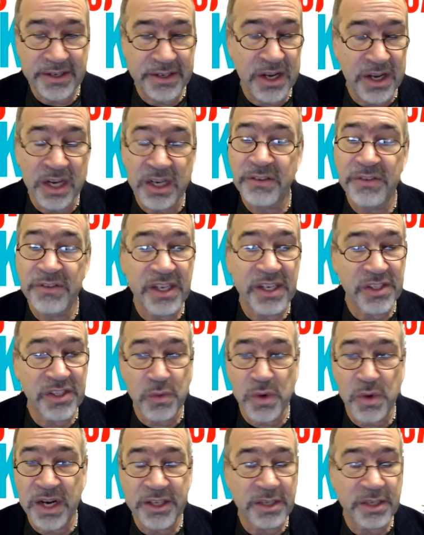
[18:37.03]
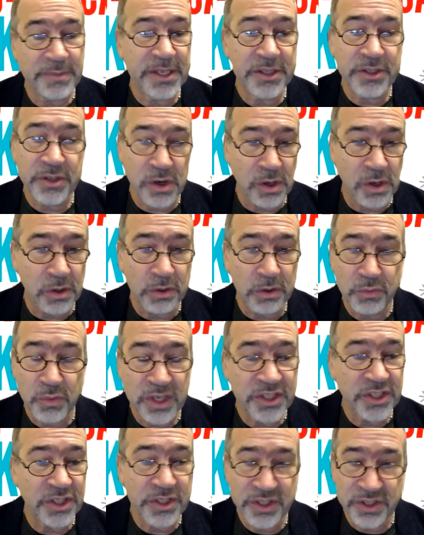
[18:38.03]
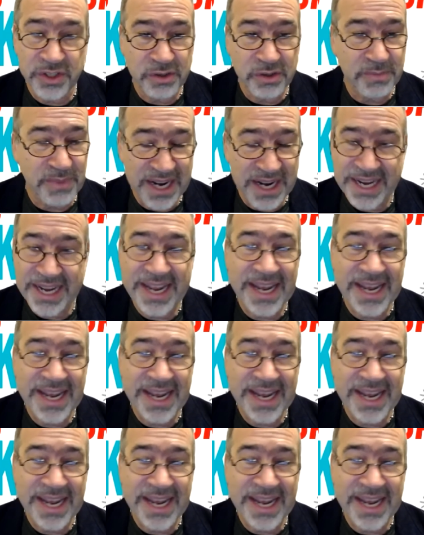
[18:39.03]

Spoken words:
None of us want to be told what to do by